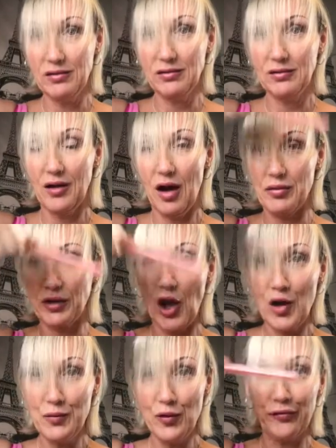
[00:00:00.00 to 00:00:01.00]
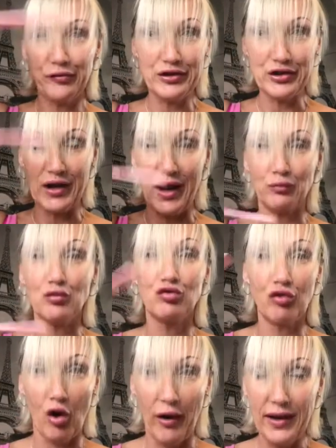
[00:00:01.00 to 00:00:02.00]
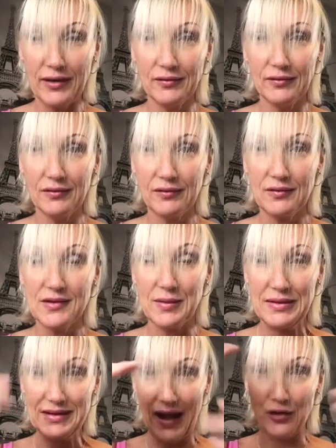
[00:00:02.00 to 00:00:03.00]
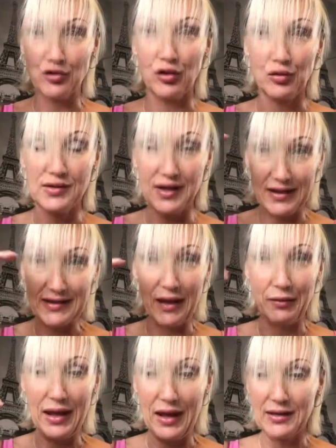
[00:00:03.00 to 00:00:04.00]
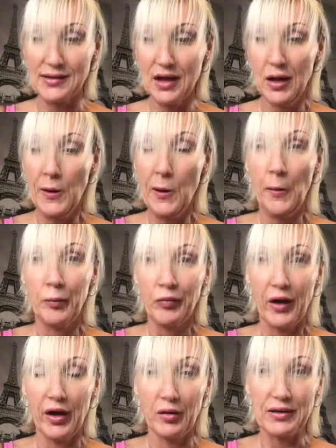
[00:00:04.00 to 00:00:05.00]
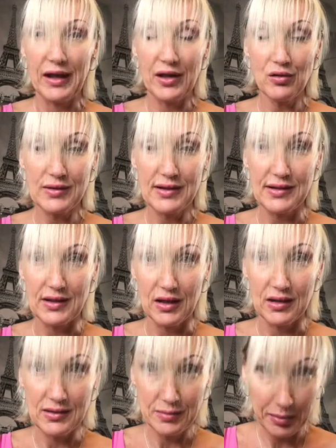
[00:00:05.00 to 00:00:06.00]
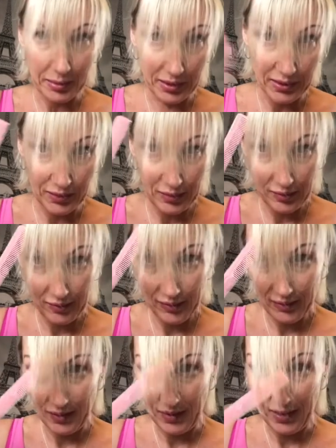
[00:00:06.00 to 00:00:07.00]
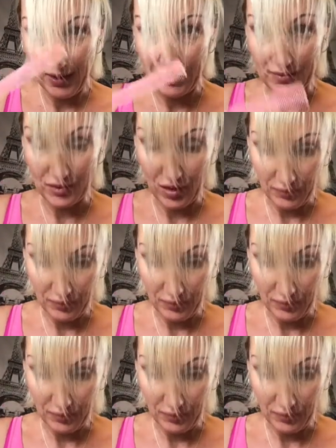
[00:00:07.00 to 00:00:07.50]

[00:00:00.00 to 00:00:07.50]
I would comb your fringe down dry, so it's natural, so that's how it is, and I would get your scissors, and I would